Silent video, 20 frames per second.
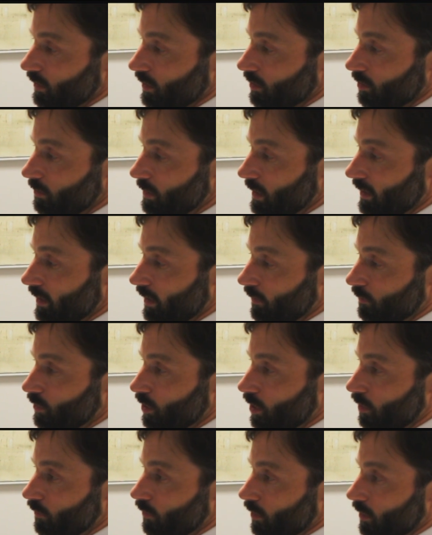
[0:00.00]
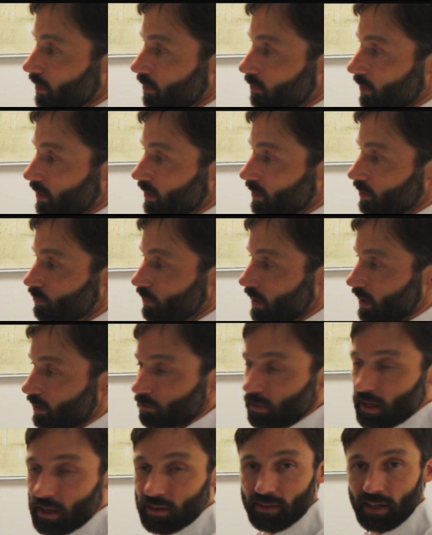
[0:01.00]
little bit left over, and we're going to try to
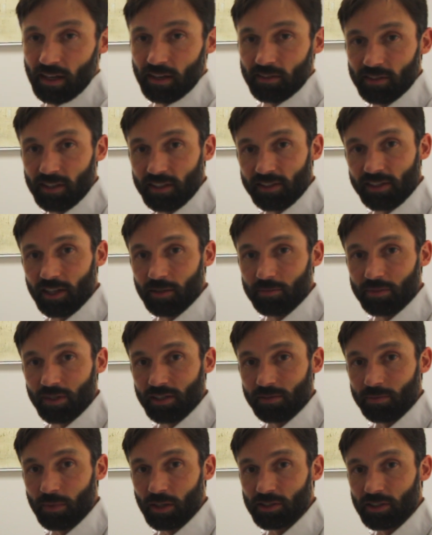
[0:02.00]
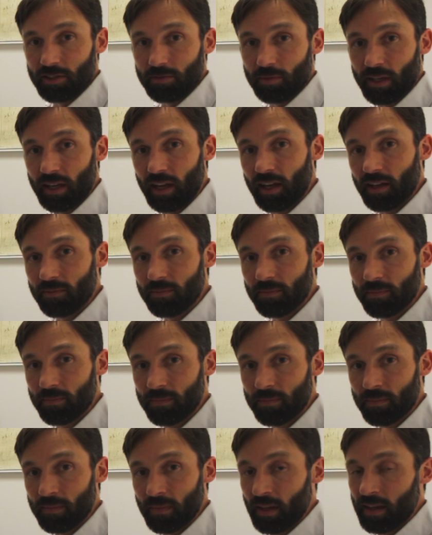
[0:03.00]
round out these hips as much as we can.
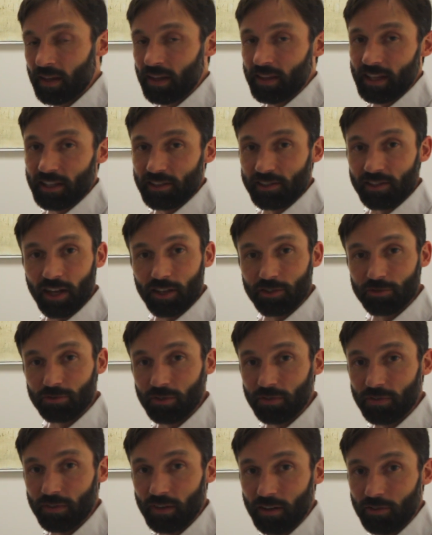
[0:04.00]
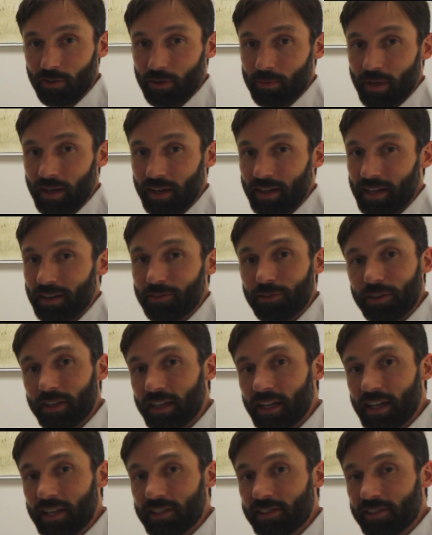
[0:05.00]
That's not true for everybody. Every
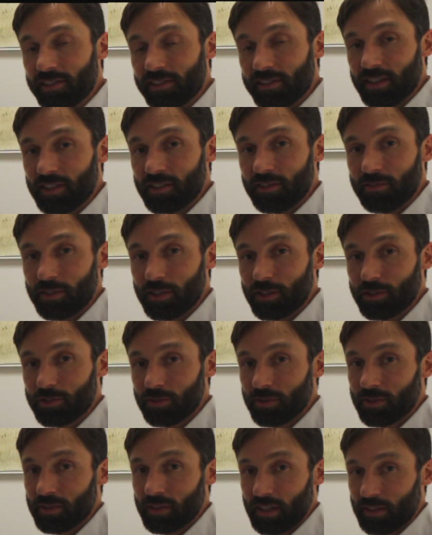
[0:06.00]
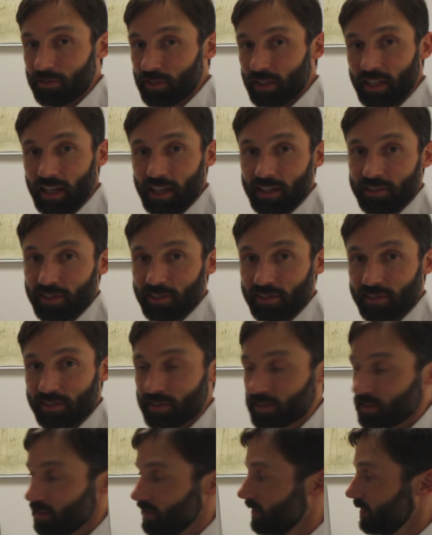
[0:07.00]
case is individual. Every case
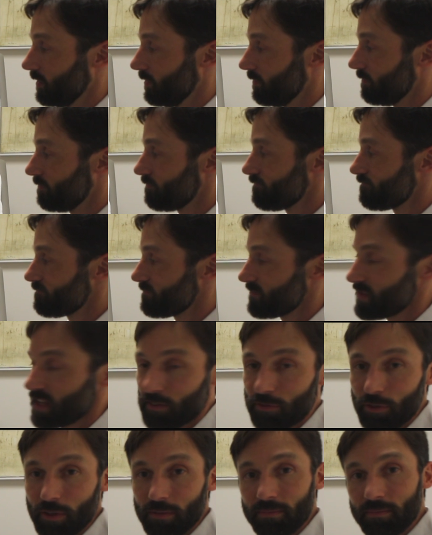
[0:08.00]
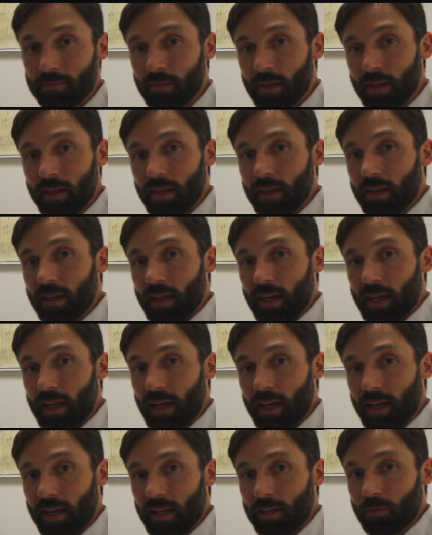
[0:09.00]
is different.
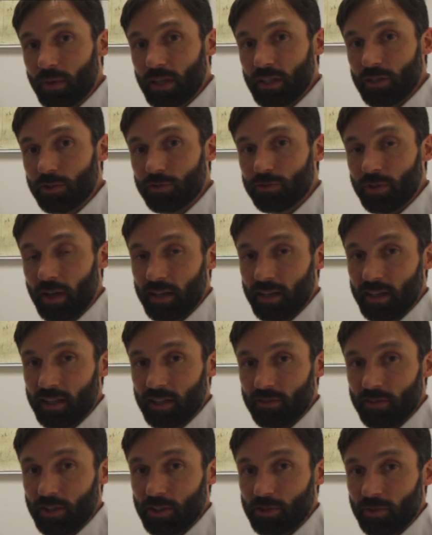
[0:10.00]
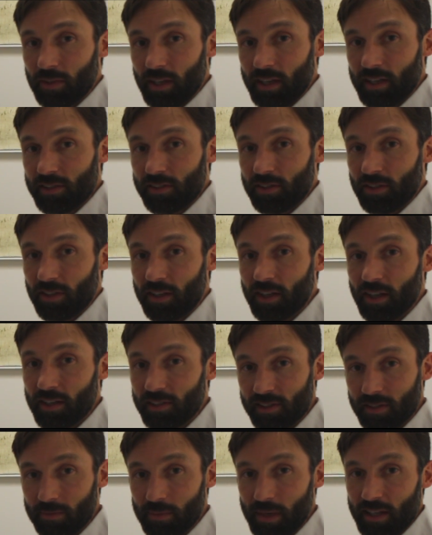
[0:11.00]
And we do try to individualize or
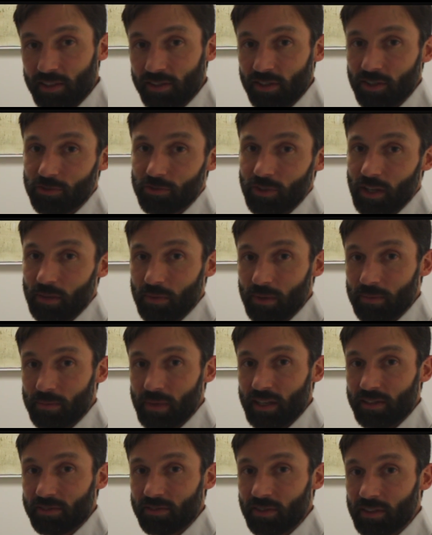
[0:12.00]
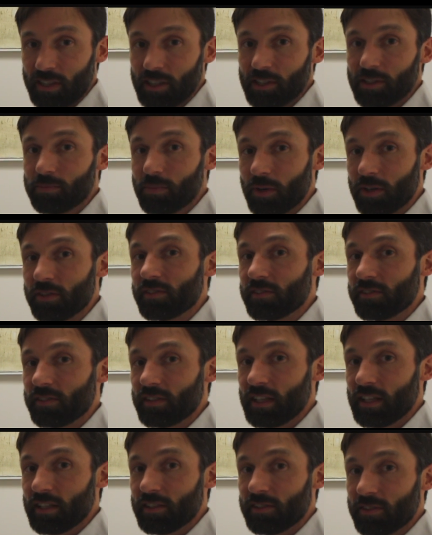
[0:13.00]
customize our treatment based on each person's
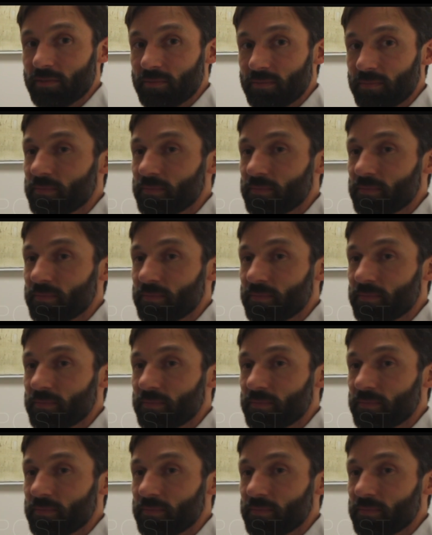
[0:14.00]
needs.